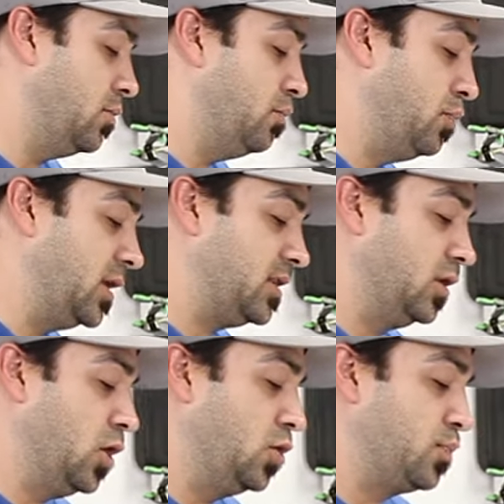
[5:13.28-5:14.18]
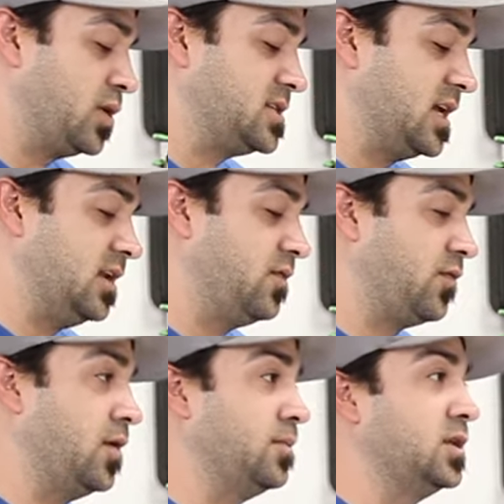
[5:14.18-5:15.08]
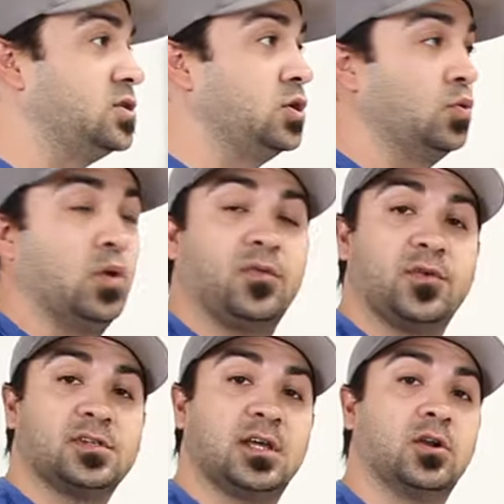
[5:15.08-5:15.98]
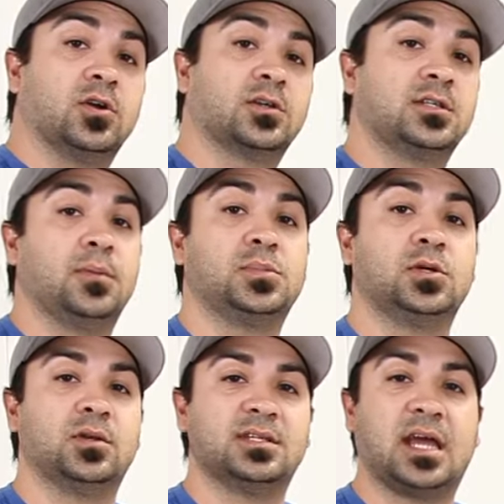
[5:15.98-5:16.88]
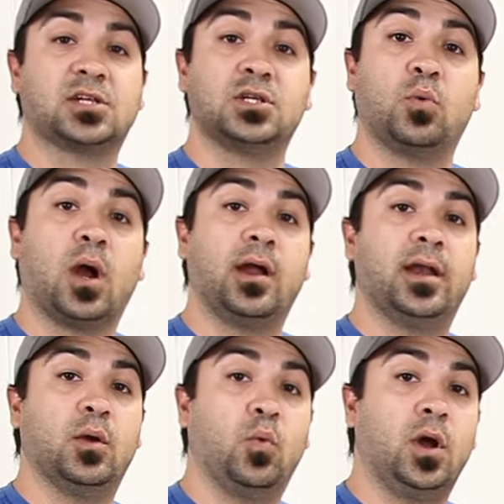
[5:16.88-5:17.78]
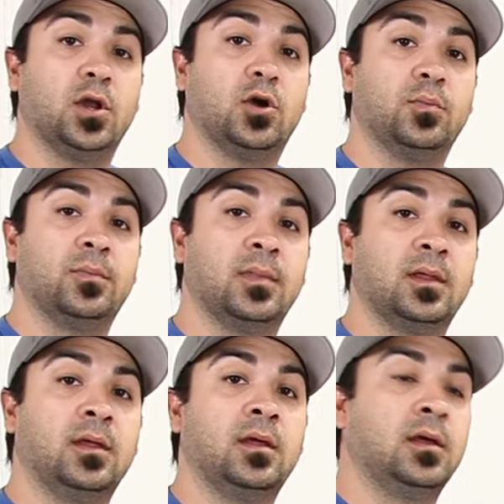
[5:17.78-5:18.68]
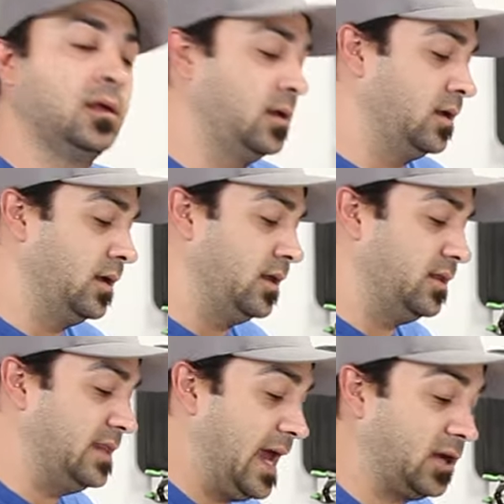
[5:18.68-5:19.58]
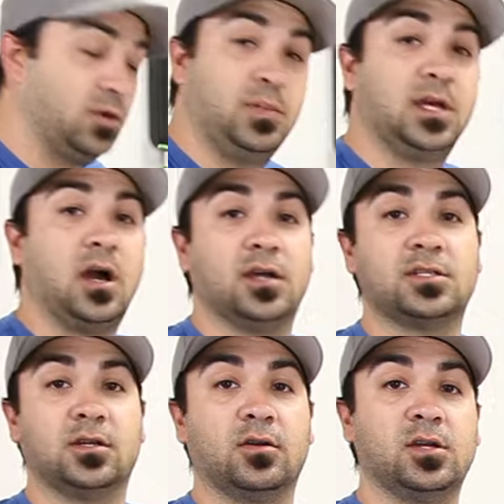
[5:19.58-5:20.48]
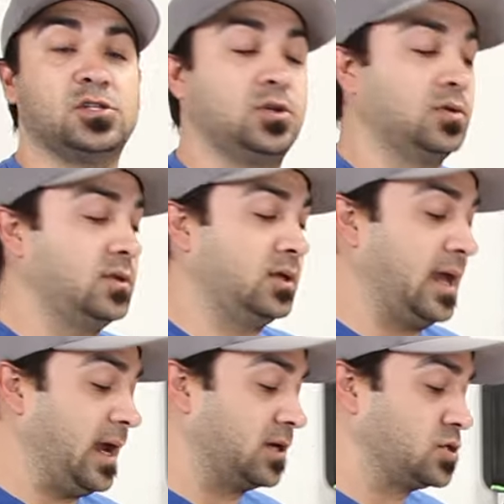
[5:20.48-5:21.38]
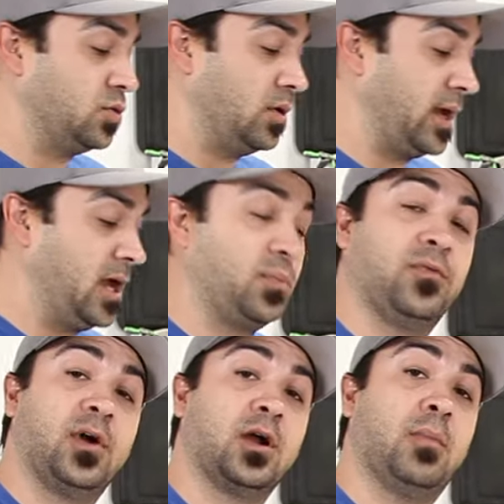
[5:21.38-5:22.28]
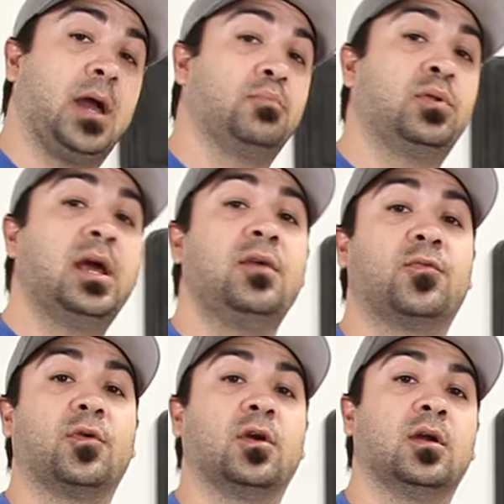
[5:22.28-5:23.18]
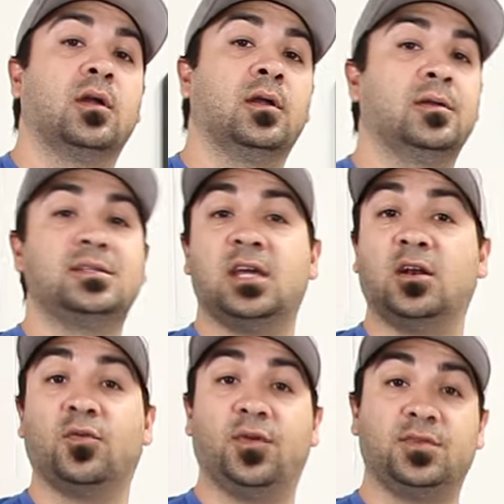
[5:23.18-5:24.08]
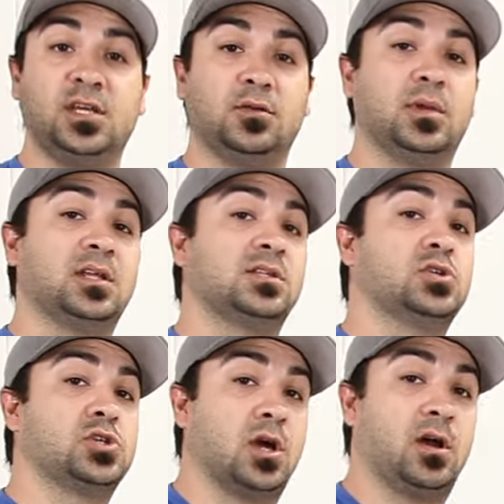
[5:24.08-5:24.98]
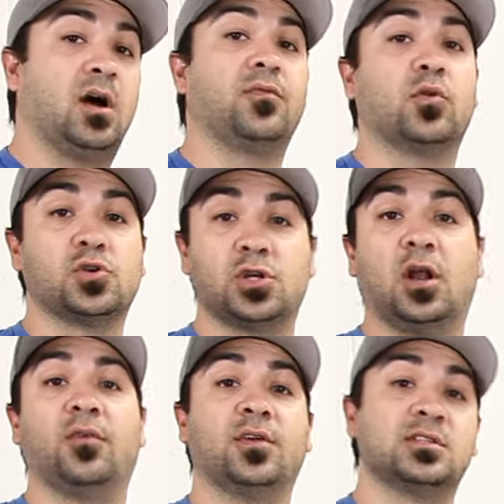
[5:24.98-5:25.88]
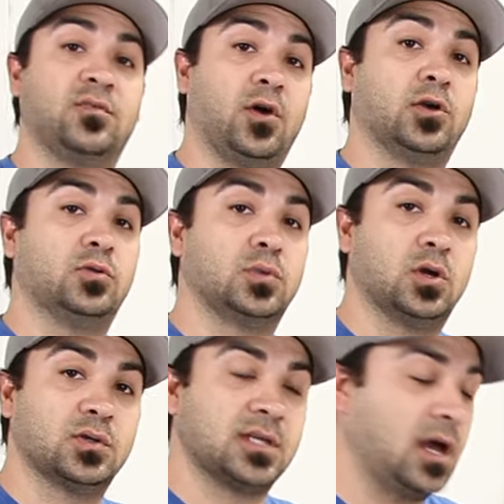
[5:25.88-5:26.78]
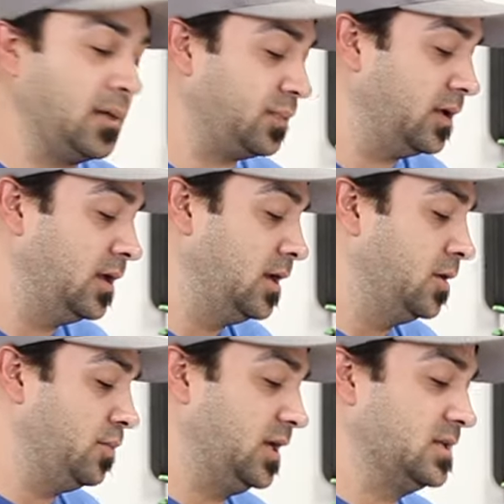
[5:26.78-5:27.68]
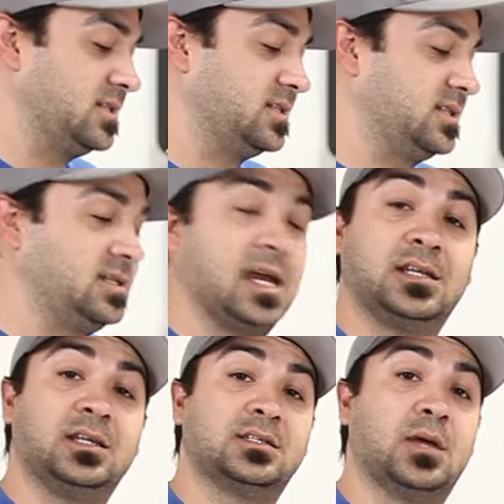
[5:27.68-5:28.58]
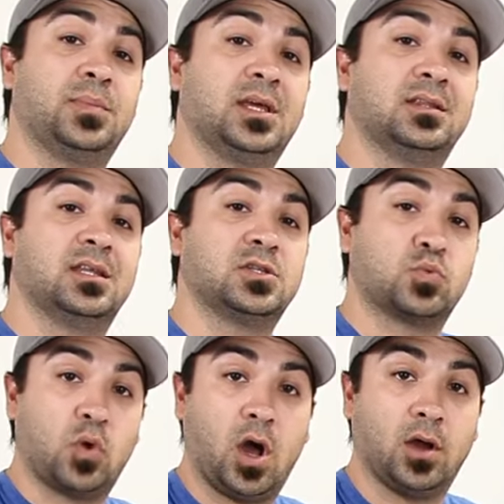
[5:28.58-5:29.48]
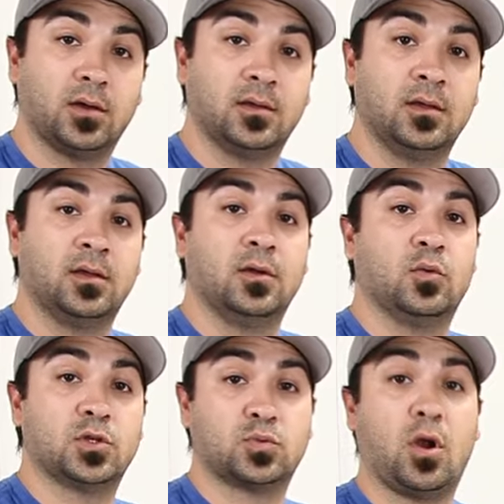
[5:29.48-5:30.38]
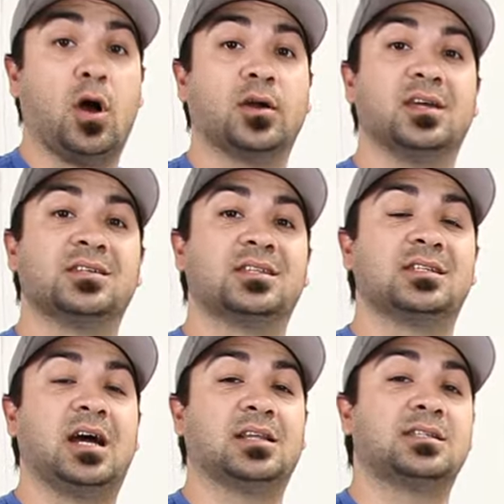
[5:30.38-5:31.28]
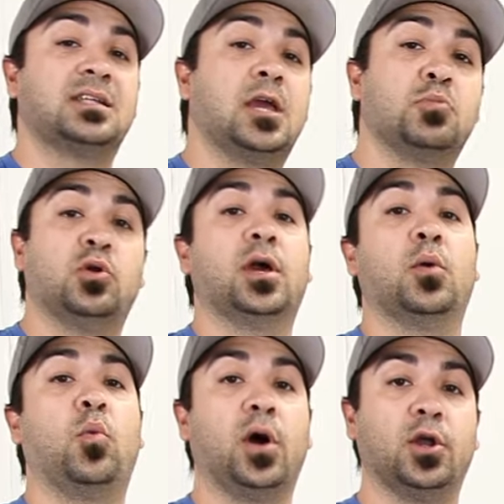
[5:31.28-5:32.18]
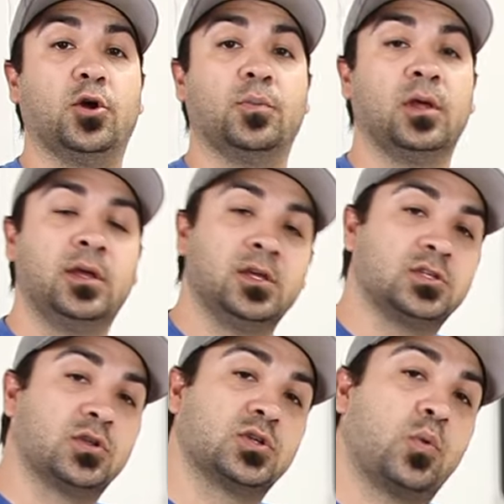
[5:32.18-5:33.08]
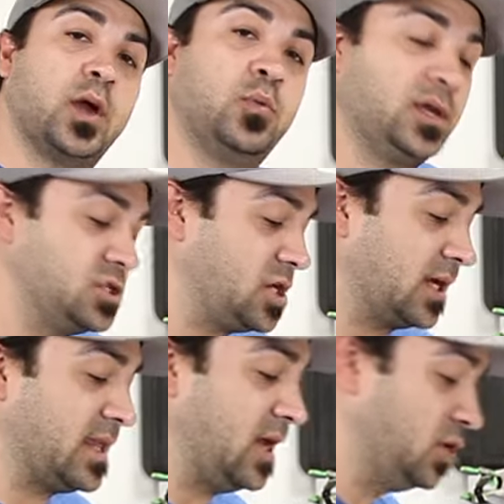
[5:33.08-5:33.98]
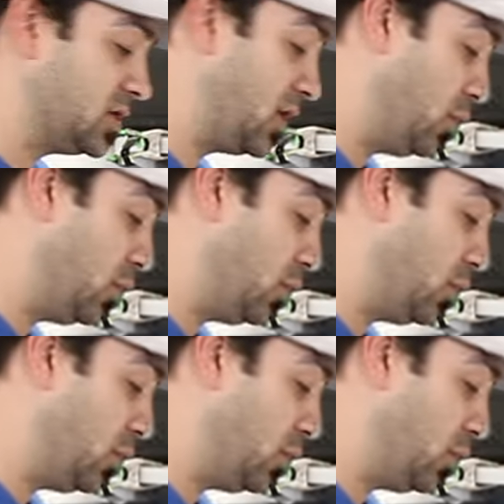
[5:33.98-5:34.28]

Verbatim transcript: but the load presented from the two woofers that are hooked up to it is actually wired at one ohm, that could be causing your issue. The actual amplifier might play for ten or fifteen minutes and shut off, or shut off as the volume goes up, because it's detecting something that's wrong. What's wrong is it's not stable at one ohm. So there's a way we can check that using our